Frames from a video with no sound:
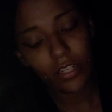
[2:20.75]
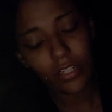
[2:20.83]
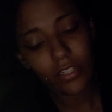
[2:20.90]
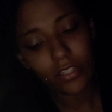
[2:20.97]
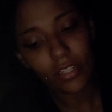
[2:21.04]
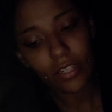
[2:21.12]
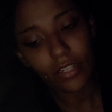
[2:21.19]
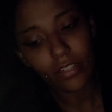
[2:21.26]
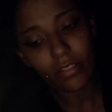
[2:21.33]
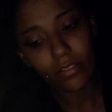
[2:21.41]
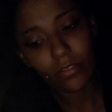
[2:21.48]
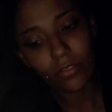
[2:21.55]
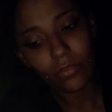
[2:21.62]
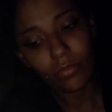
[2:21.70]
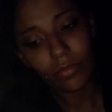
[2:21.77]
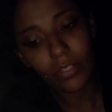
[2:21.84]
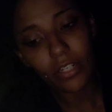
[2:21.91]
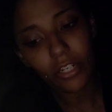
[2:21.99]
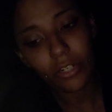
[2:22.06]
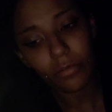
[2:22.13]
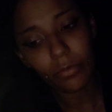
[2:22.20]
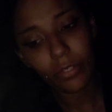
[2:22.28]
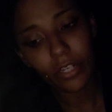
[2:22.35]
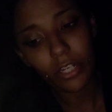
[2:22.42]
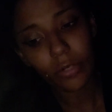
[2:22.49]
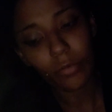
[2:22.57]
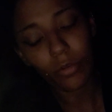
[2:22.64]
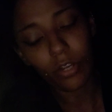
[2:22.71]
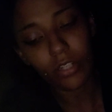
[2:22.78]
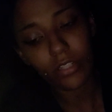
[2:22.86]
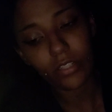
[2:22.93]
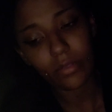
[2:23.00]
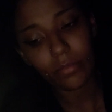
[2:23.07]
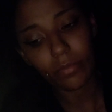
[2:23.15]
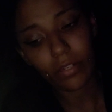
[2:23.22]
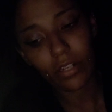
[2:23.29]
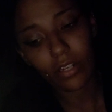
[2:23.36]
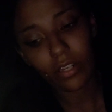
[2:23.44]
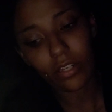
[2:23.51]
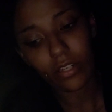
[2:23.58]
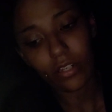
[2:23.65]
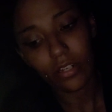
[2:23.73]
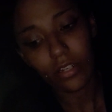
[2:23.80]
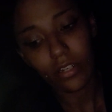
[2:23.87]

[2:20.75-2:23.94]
it's like you really really want something